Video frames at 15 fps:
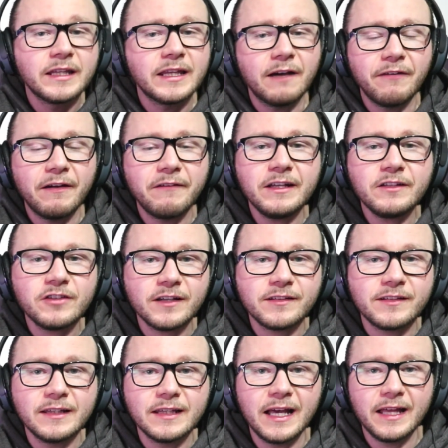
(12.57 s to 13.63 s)
now very
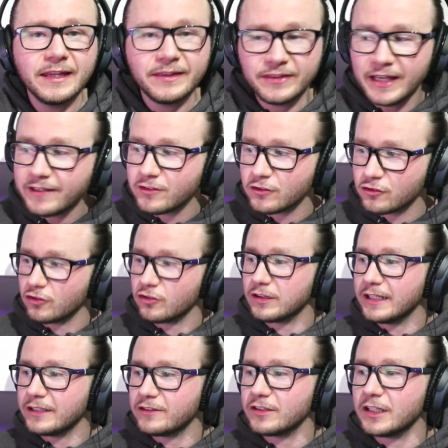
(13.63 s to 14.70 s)
interesting there this is just
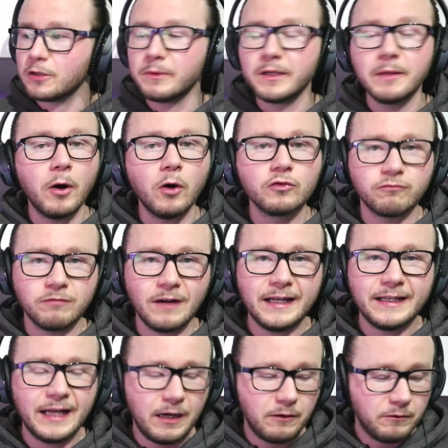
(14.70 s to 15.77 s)
literally coming to post
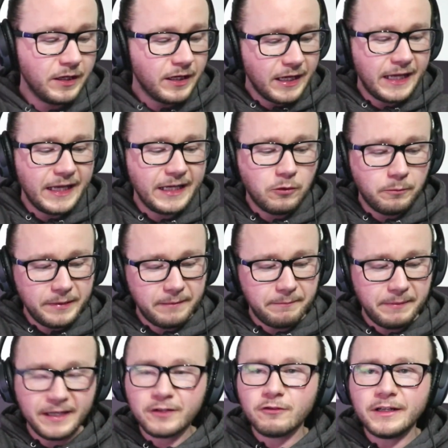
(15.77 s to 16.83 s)
right now it could be a
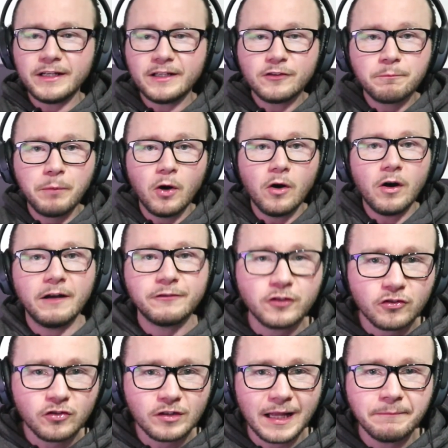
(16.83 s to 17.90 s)
bit creased but i've
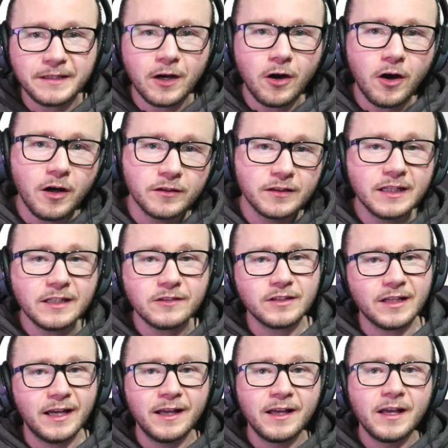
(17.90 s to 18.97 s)
just slammed it on
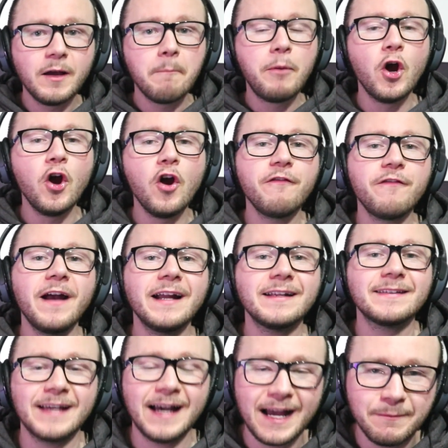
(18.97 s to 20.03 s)
literally perfect
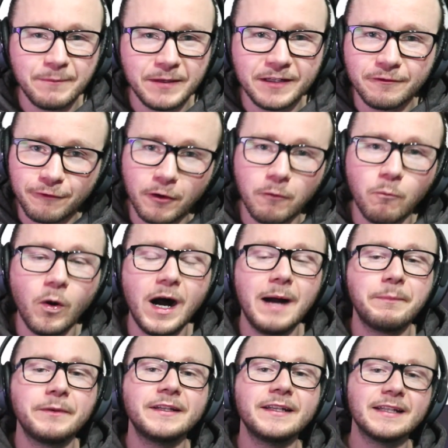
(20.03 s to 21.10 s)
timing from what
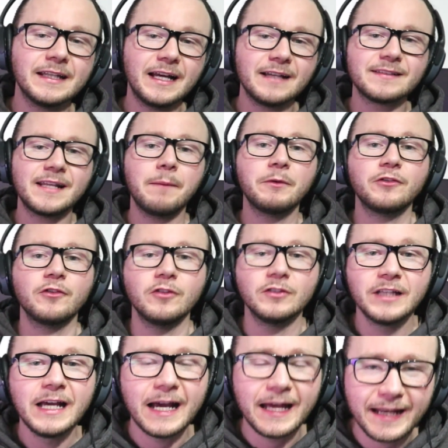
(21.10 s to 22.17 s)
happened in the last episode
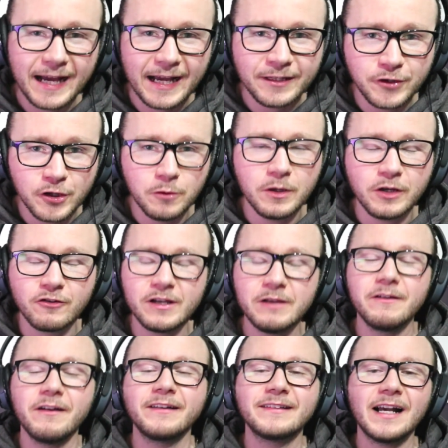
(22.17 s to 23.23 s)
and i do agree
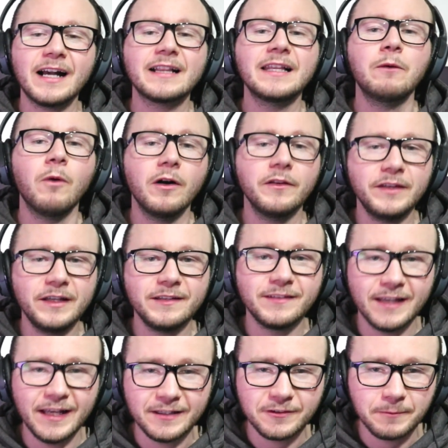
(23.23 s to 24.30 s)
with exactly what this
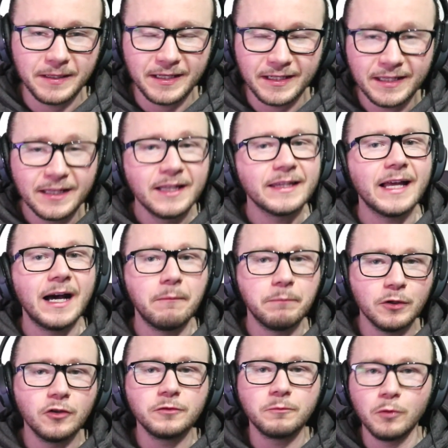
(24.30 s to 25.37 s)
says mate that
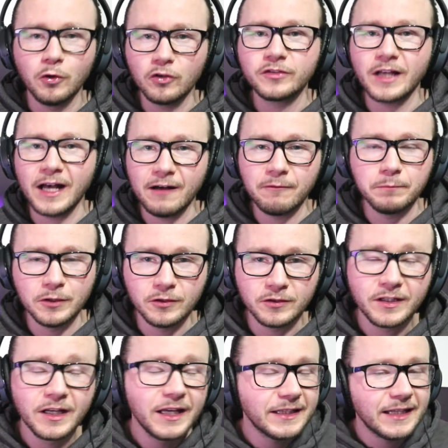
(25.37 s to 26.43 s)
blood must have blood
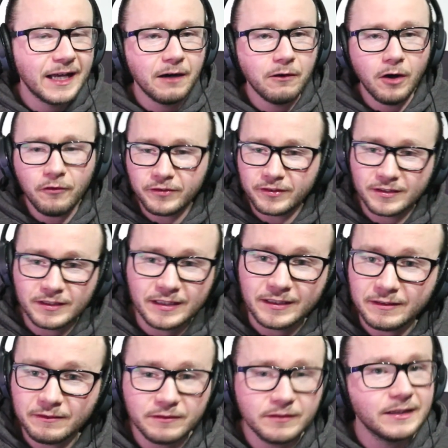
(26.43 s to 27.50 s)
now
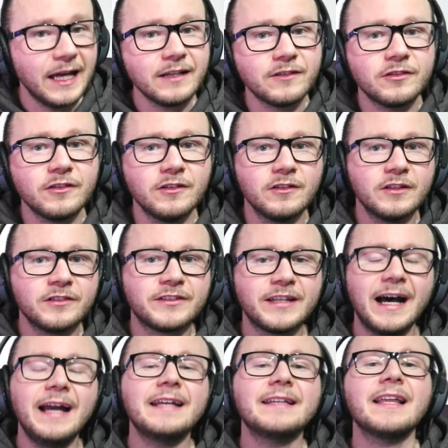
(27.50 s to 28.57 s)
obviously lexa has
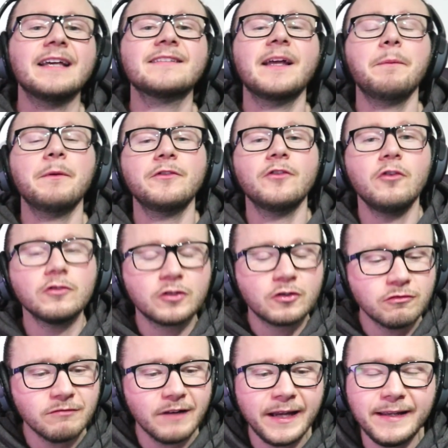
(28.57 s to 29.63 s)
died last episode
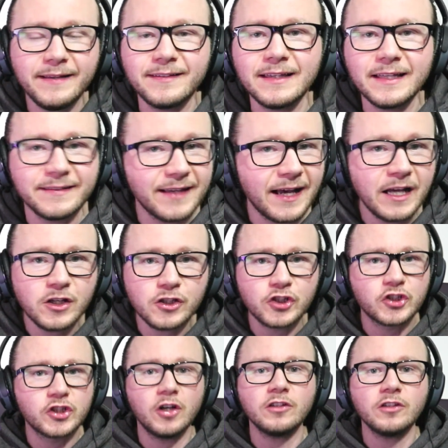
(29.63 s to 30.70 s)
crazily accidentally, Titus
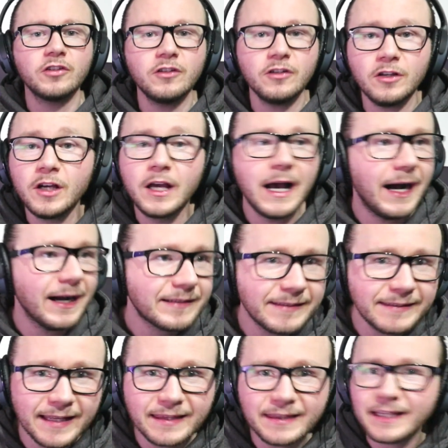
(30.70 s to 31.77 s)
shot her
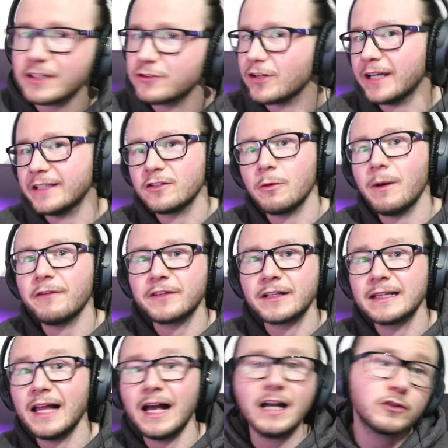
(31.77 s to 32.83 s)
accidentally, trying to go after
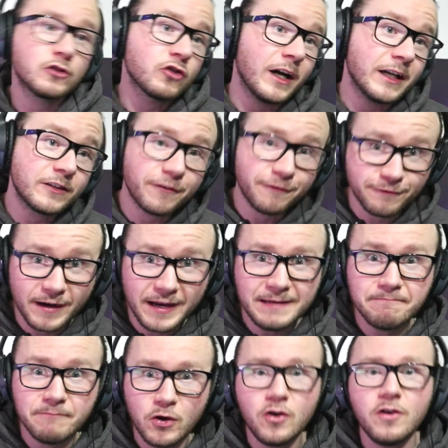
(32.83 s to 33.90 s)
Clarke, trying to free
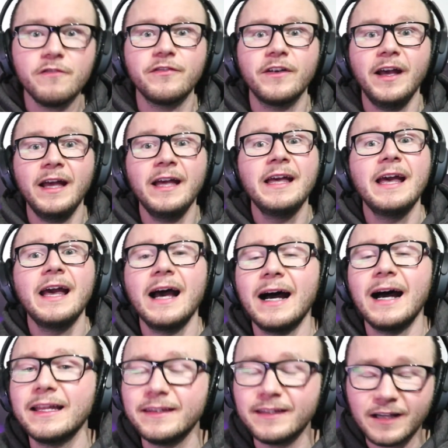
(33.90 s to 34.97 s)
Murphy.
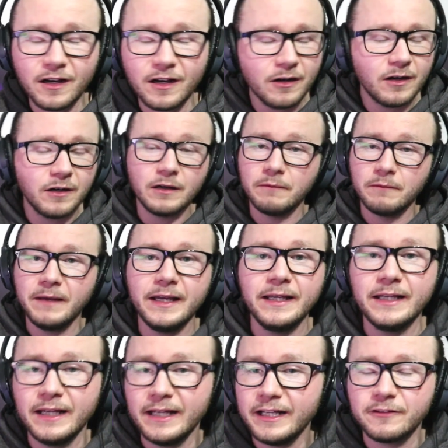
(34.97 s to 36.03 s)
And oh,
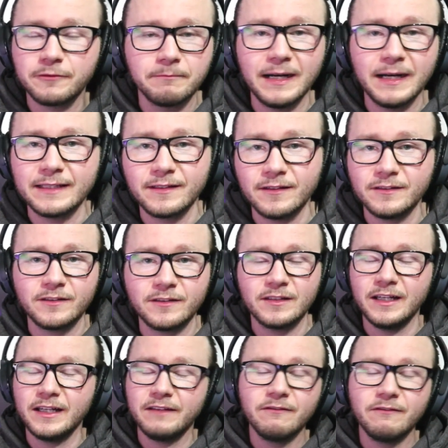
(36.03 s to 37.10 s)
me, it's mad,
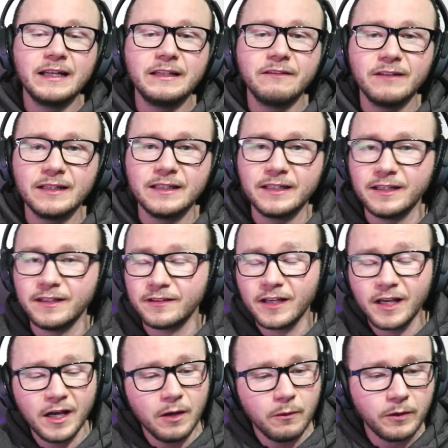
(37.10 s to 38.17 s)
honestly. It really, really is.
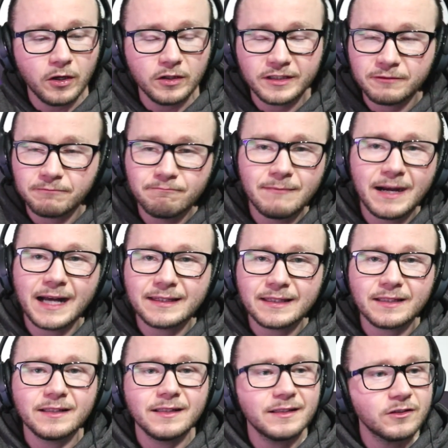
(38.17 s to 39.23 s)
We got this mad
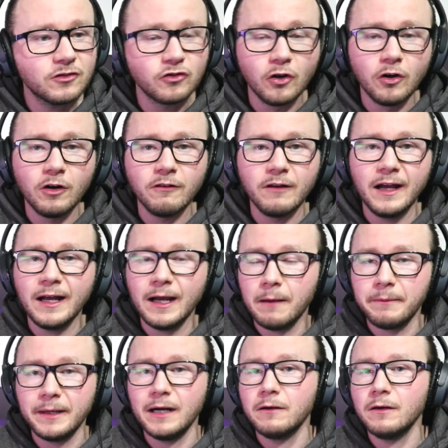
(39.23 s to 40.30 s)
story
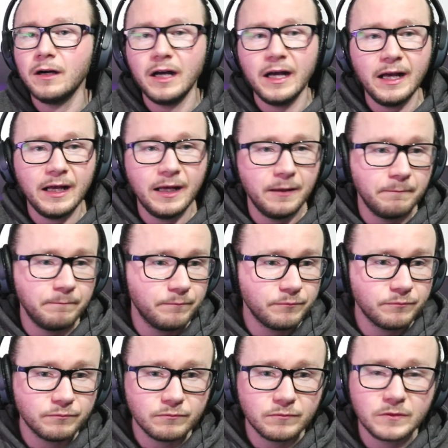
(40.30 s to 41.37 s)
about, um,
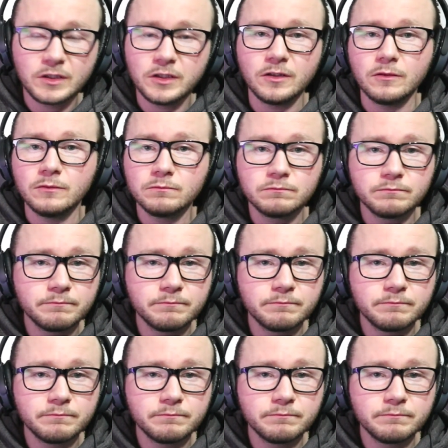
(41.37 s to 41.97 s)
you know,